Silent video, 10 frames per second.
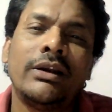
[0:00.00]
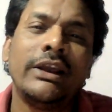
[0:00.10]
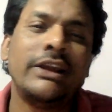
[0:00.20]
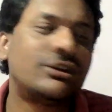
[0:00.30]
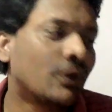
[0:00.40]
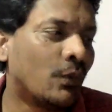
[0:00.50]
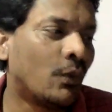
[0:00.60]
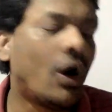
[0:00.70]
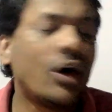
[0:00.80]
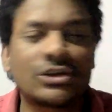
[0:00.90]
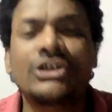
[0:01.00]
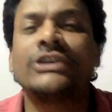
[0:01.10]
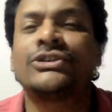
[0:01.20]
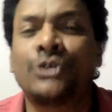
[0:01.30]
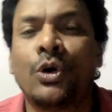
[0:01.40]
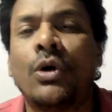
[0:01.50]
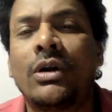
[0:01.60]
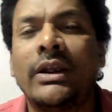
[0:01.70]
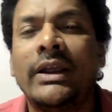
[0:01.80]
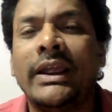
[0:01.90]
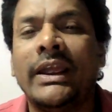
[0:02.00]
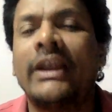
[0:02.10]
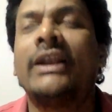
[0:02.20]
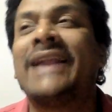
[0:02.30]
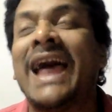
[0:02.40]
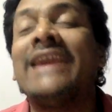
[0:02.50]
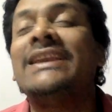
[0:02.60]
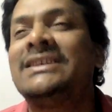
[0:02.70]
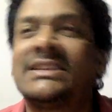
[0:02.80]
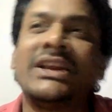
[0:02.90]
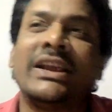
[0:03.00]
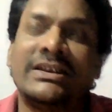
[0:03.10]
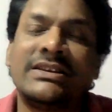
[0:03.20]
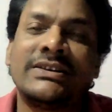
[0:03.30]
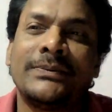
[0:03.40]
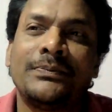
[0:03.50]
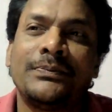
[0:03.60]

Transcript: is washed ashore in a dying state.